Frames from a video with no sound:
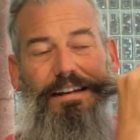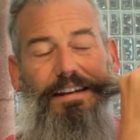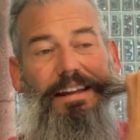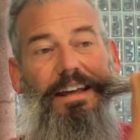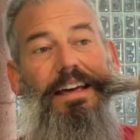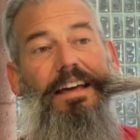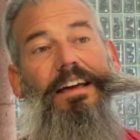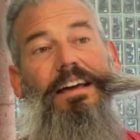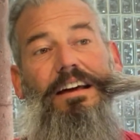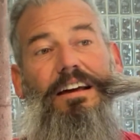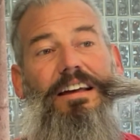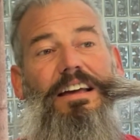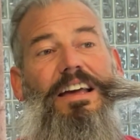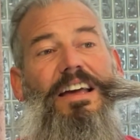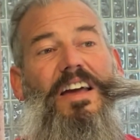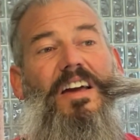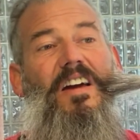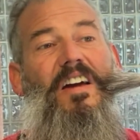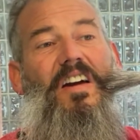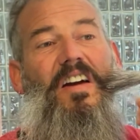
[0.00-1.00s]

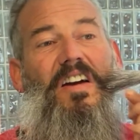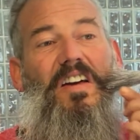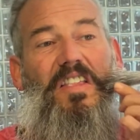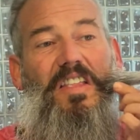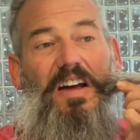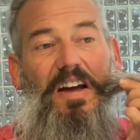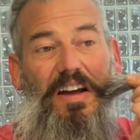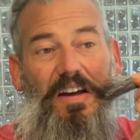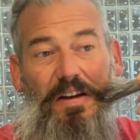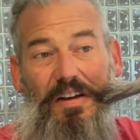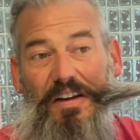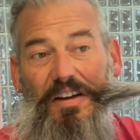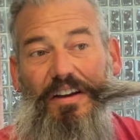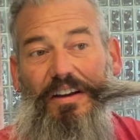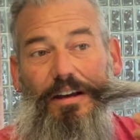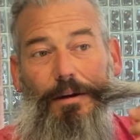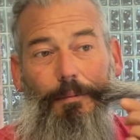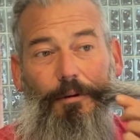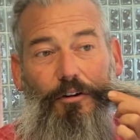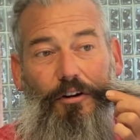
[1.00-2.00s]
And I
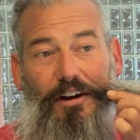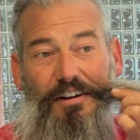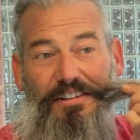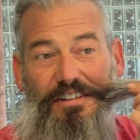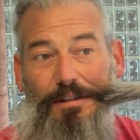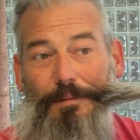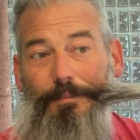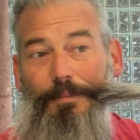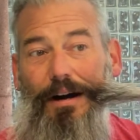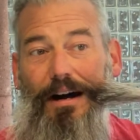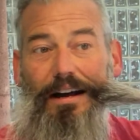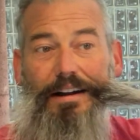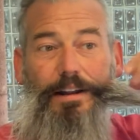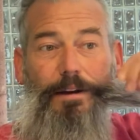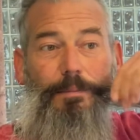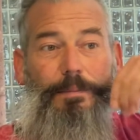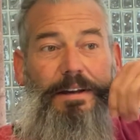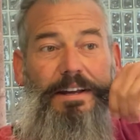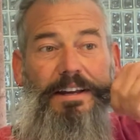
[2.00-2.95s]
come across the bottom.